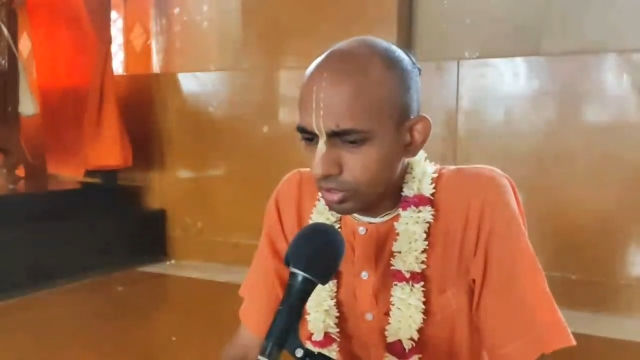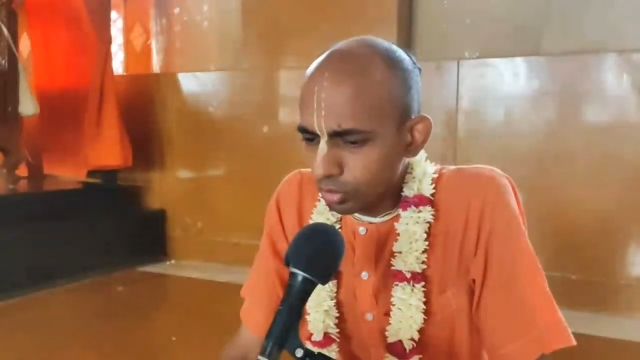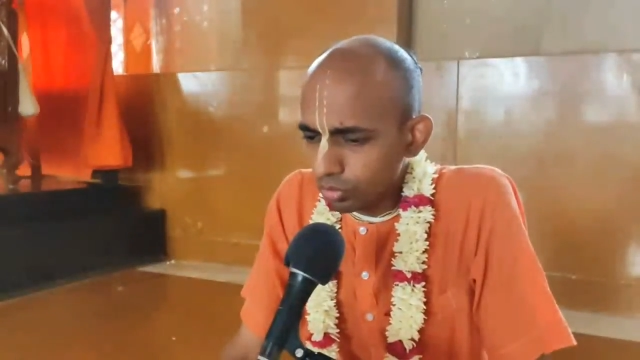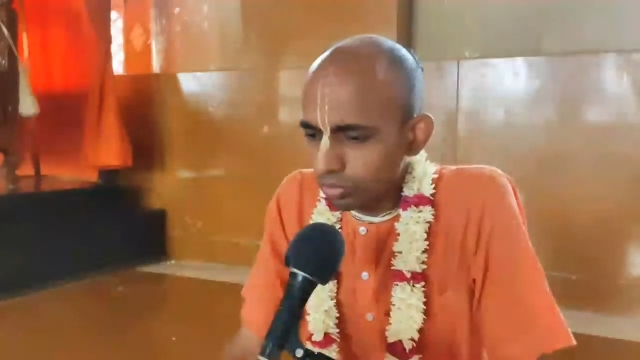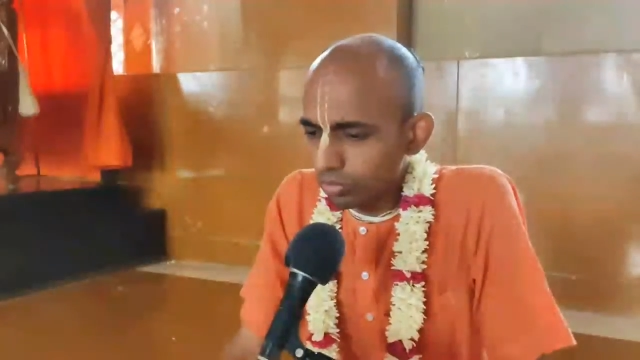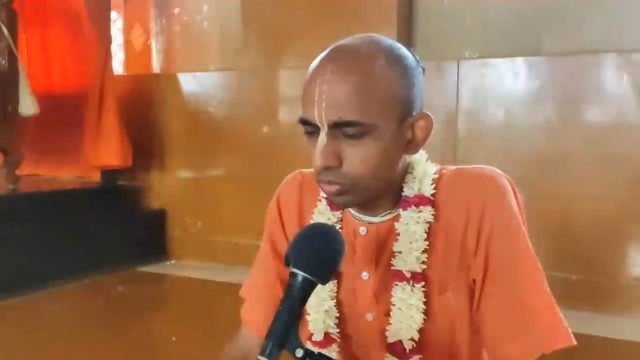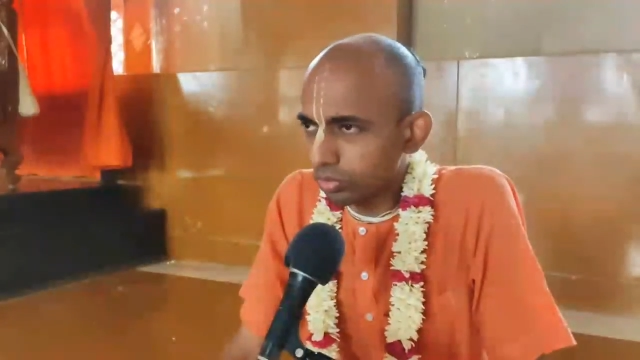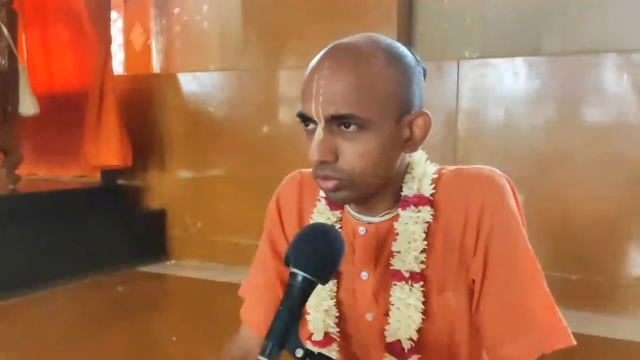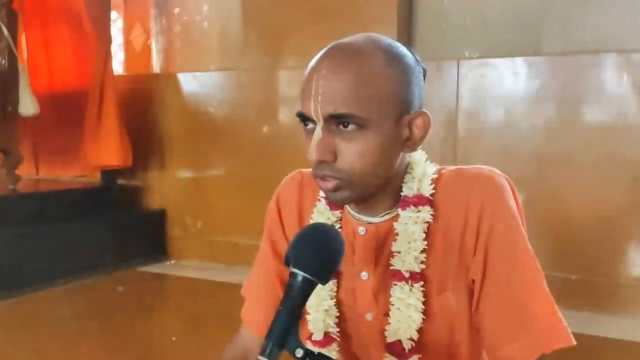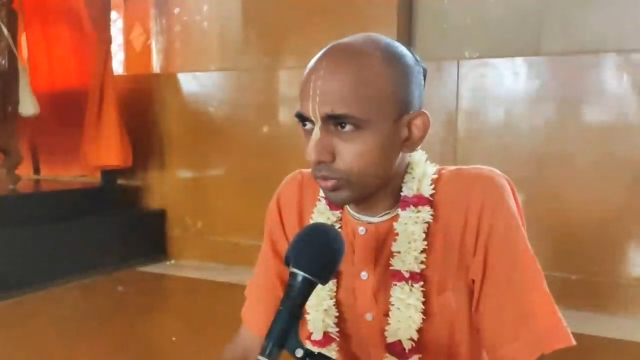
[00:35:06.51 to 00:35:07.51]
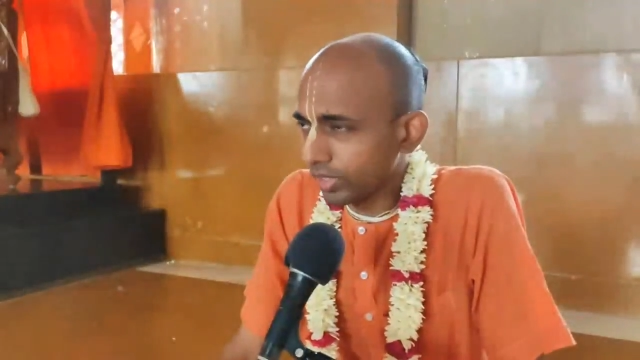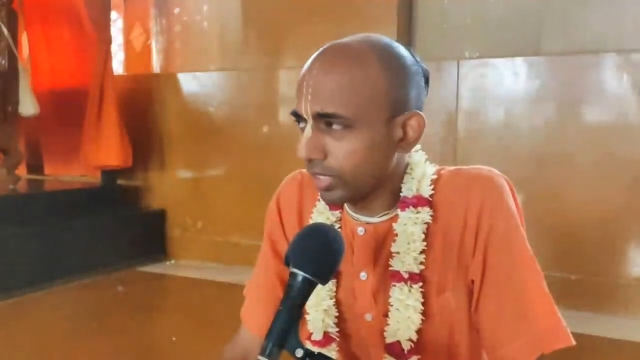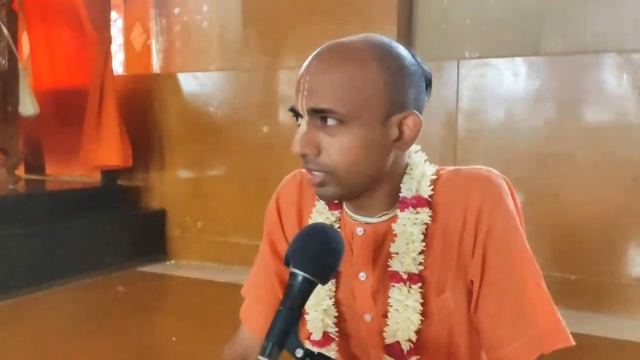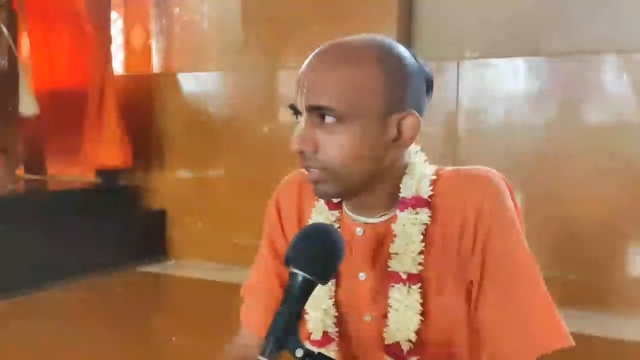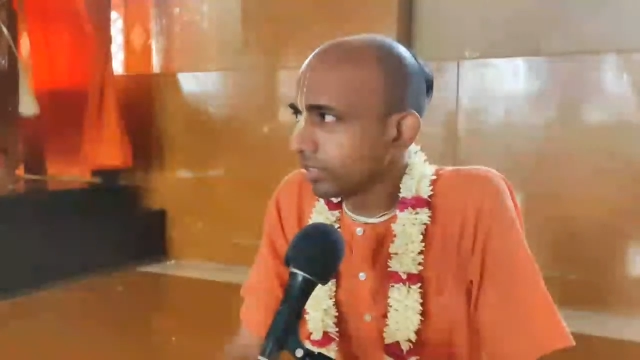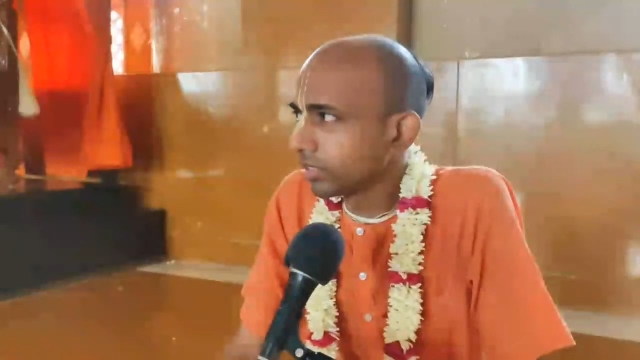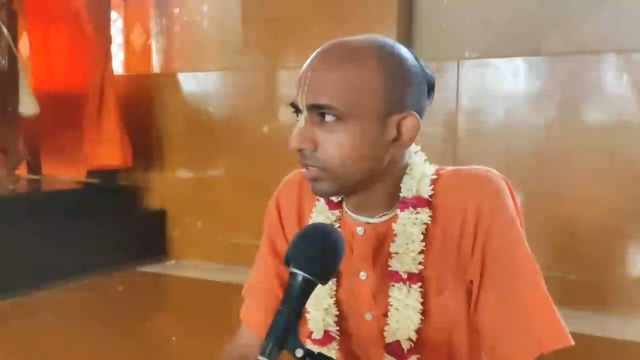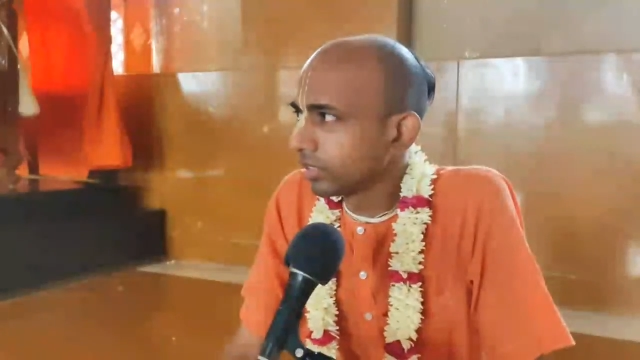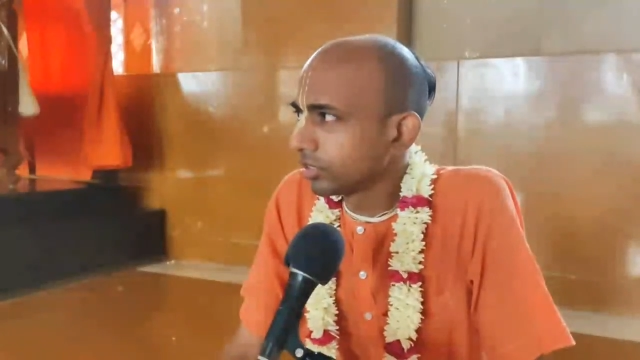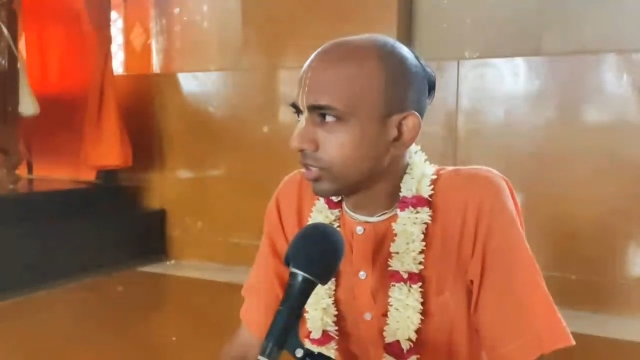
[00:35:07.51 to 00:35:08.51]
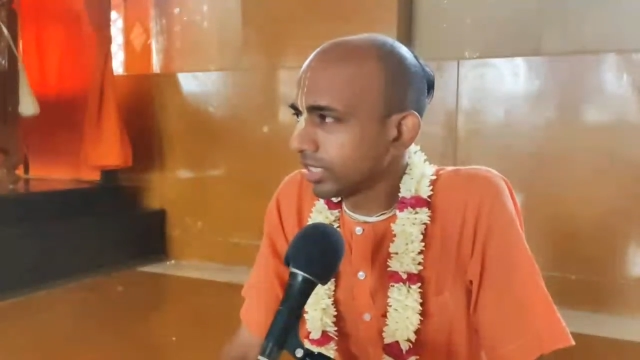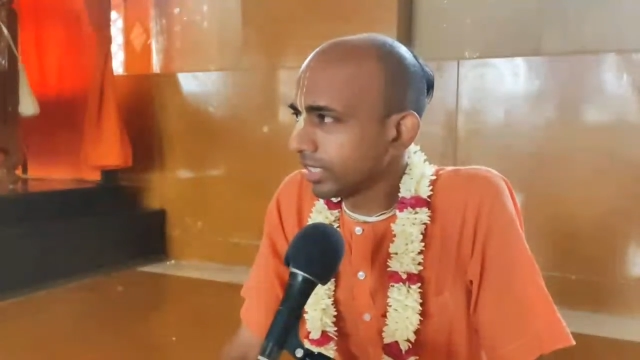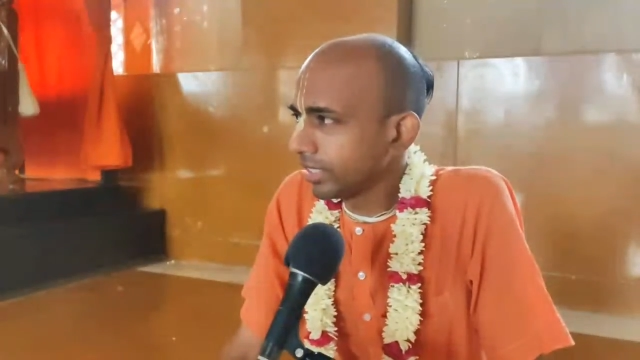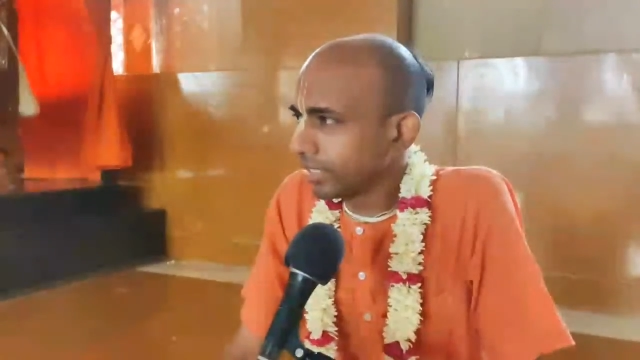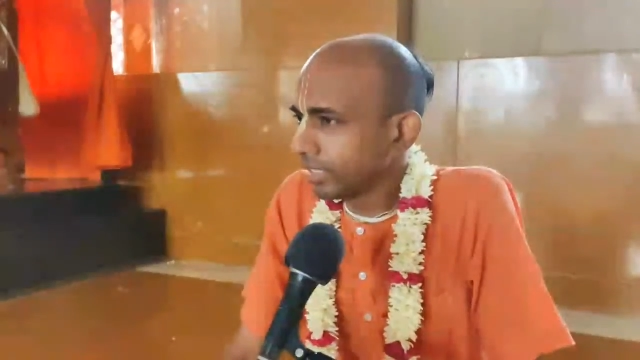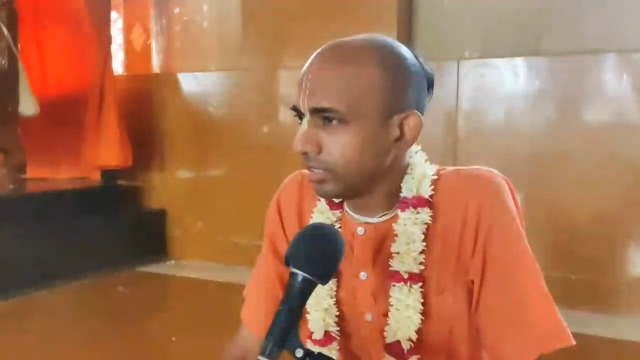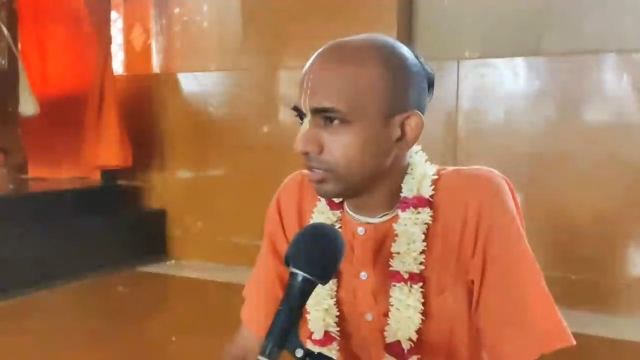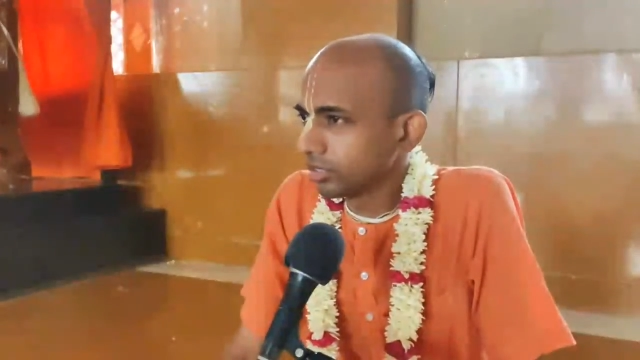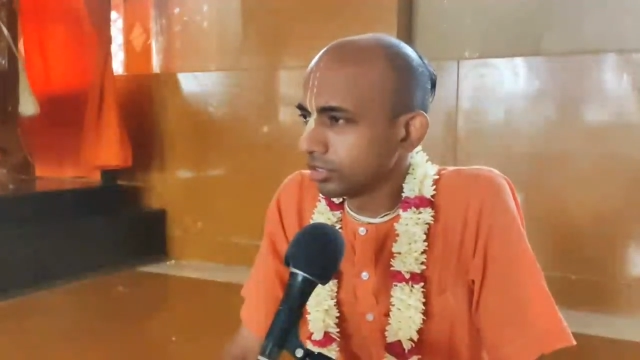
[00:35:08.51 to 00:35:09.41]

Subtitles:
to a certain degree,